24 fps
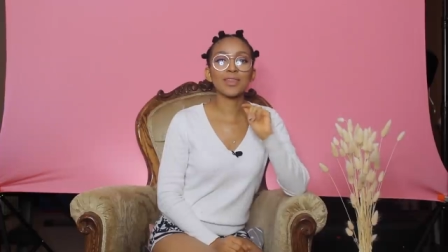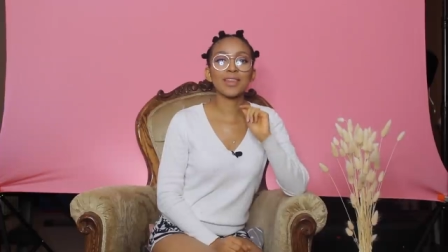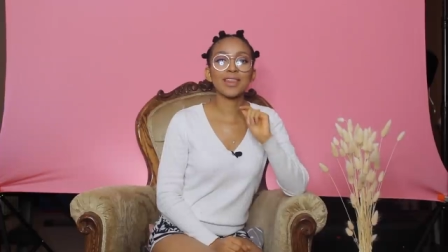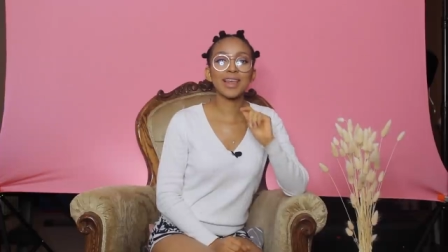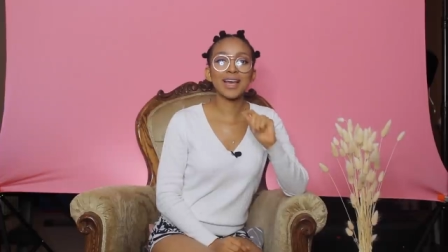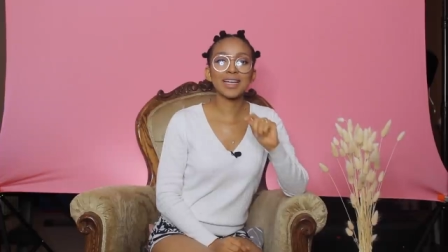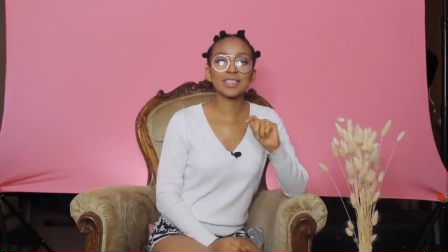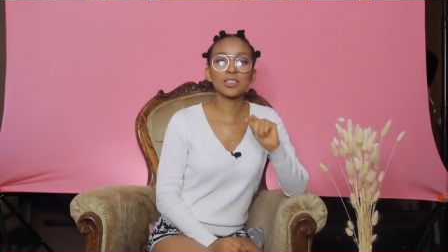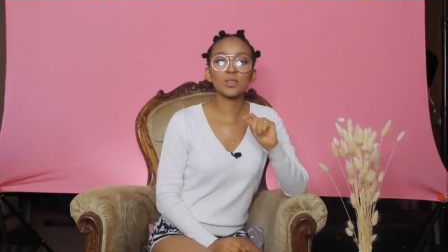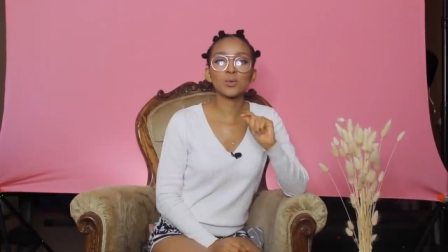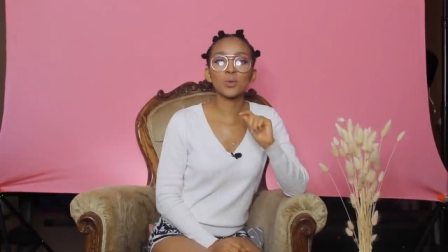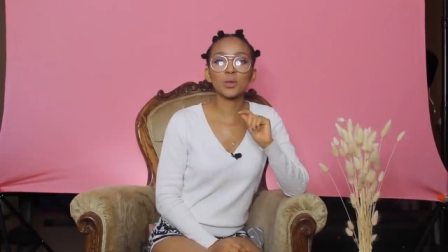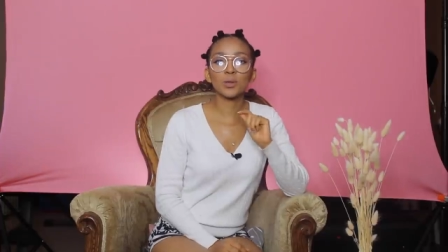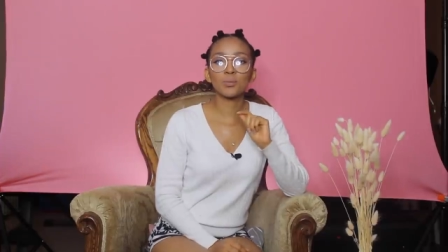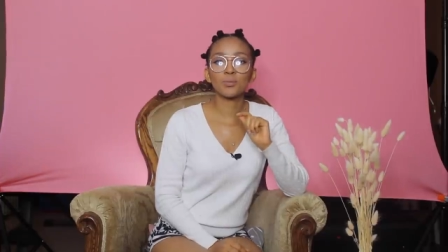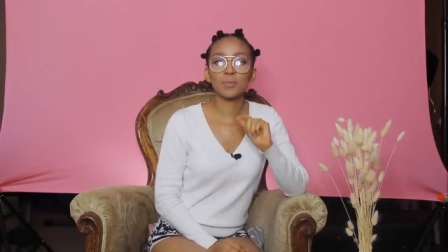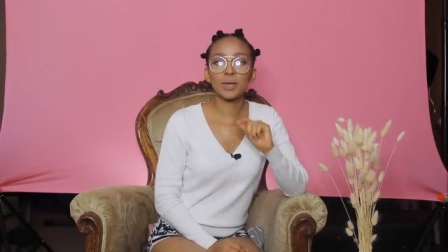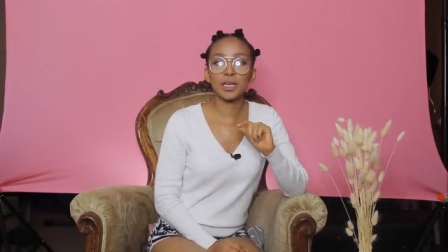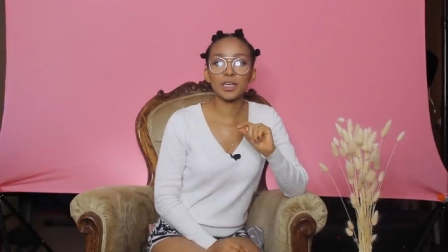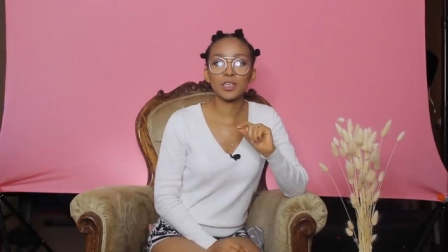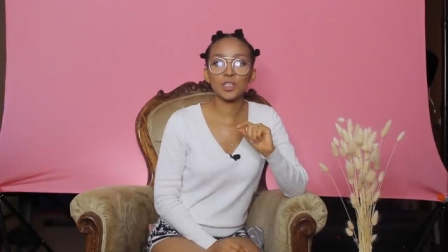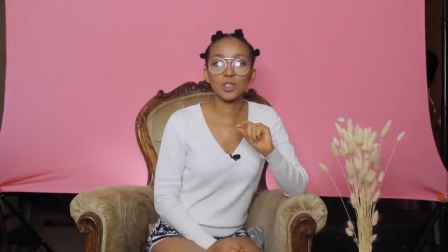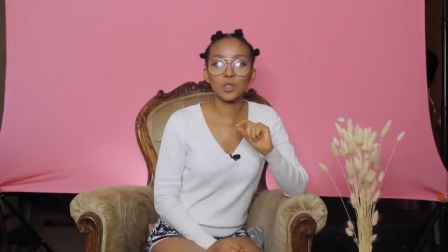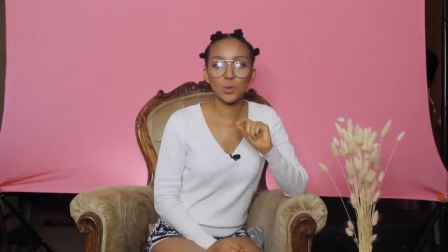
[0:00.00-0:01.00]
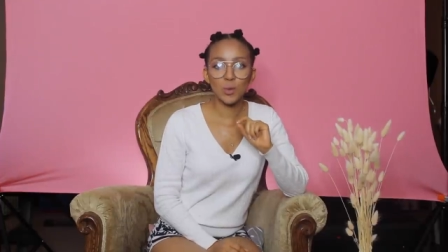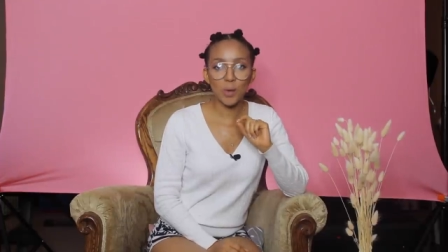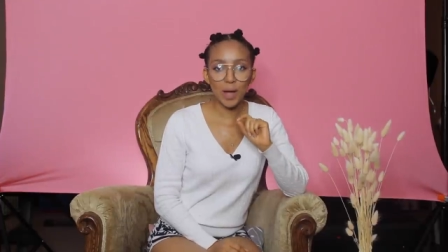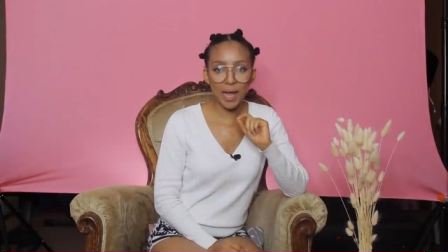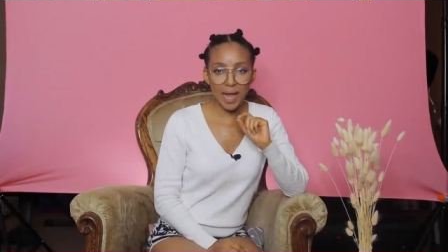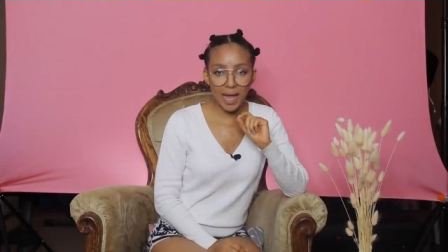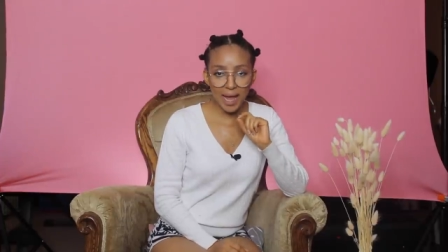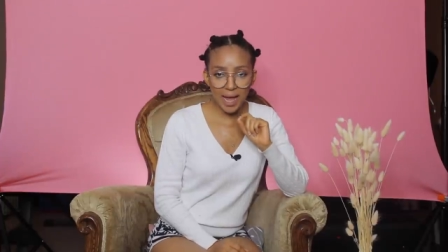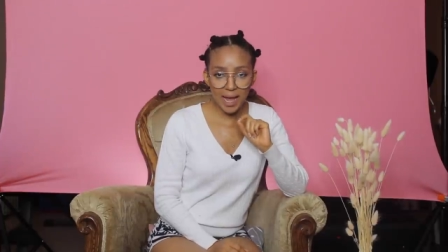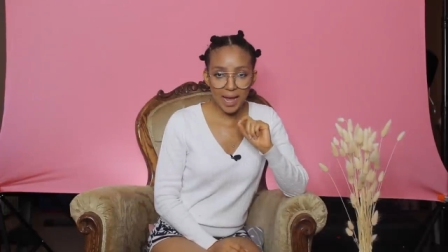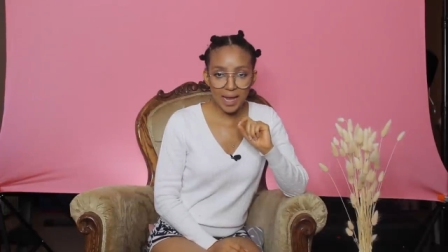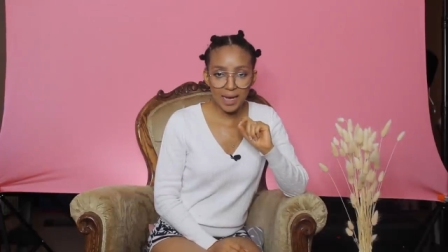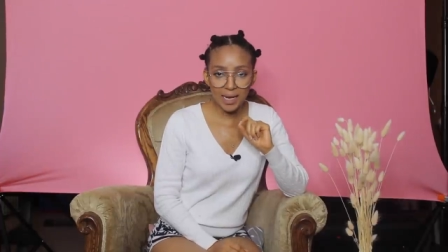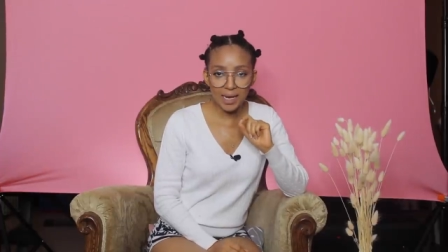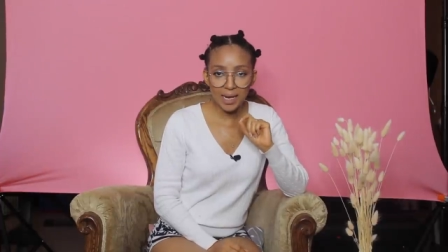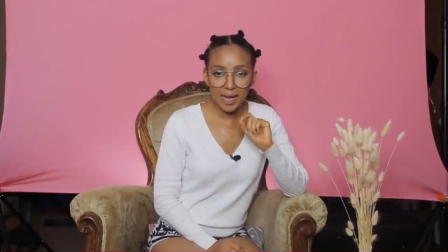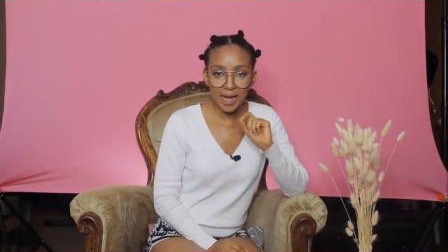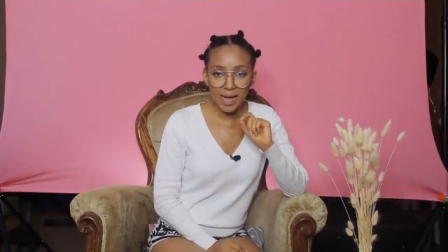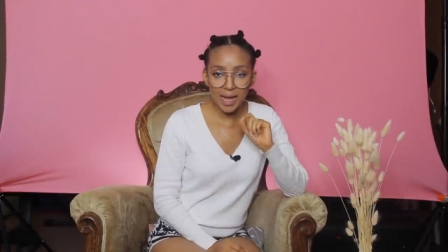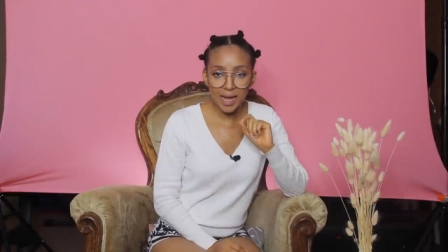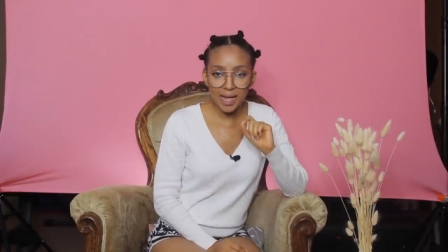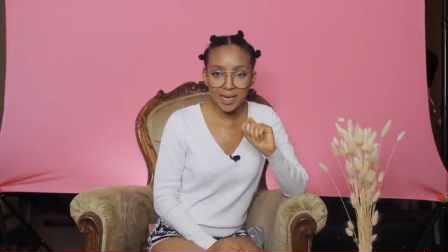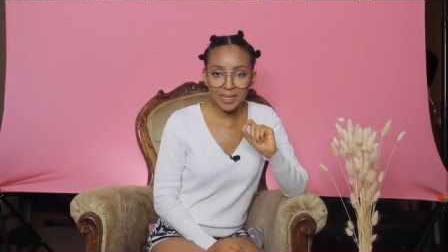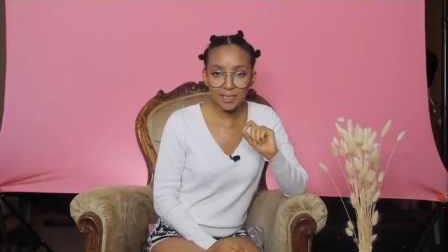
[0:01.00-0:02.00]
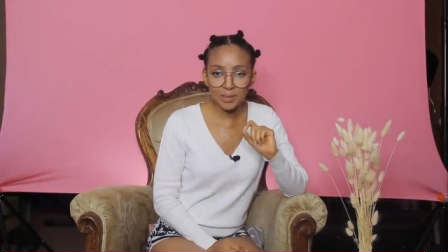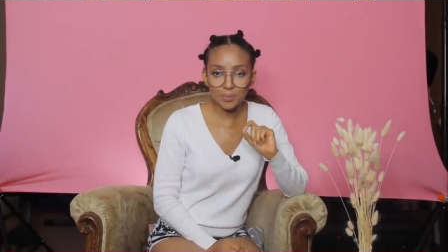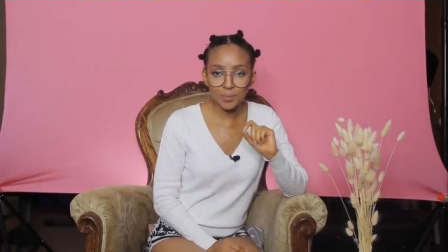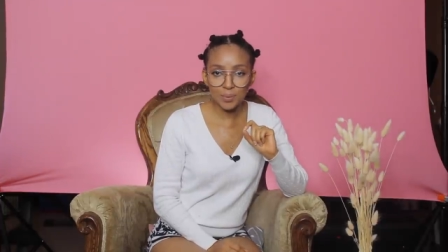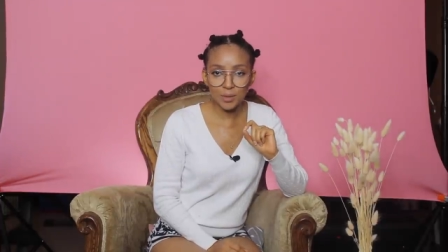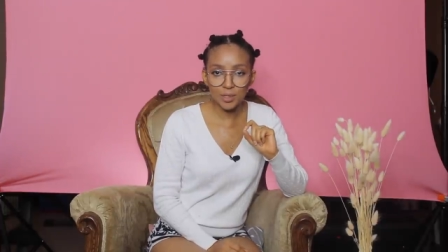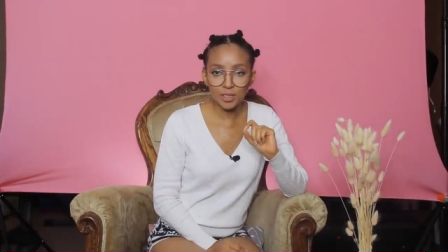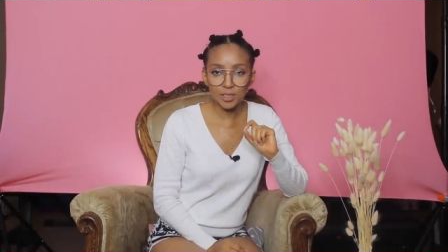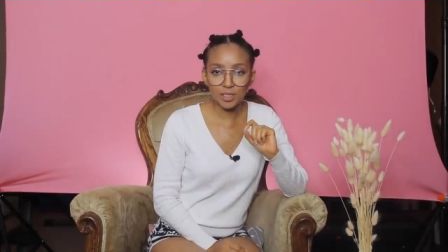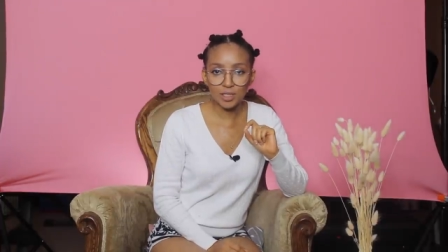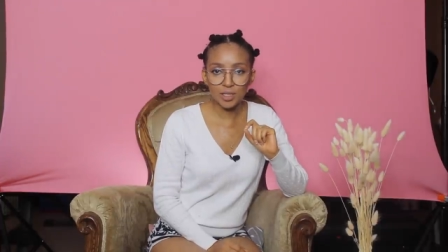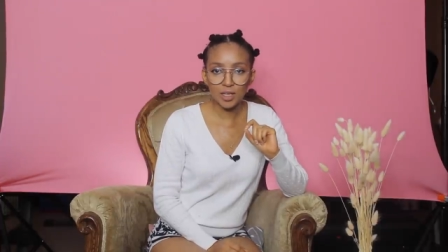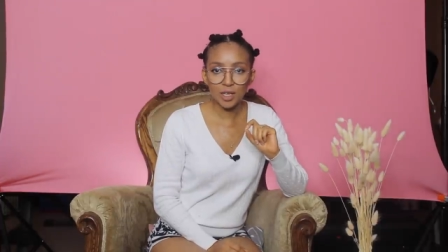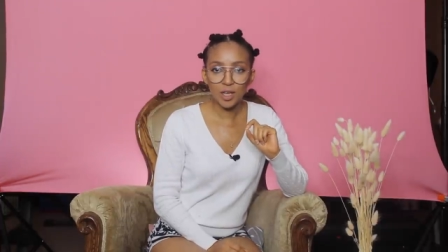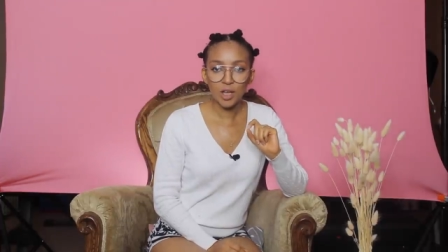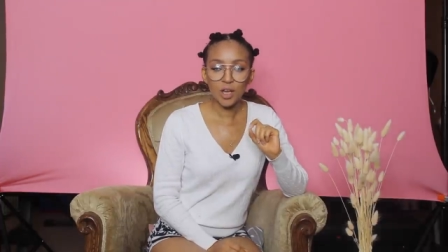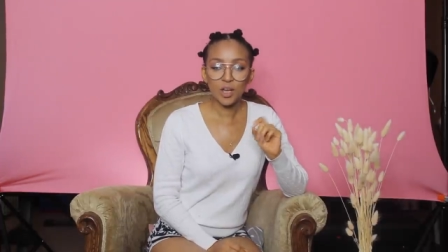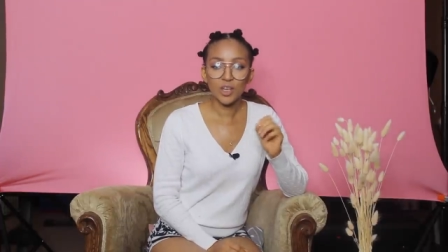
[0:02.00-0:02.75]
That's what makes you a expert.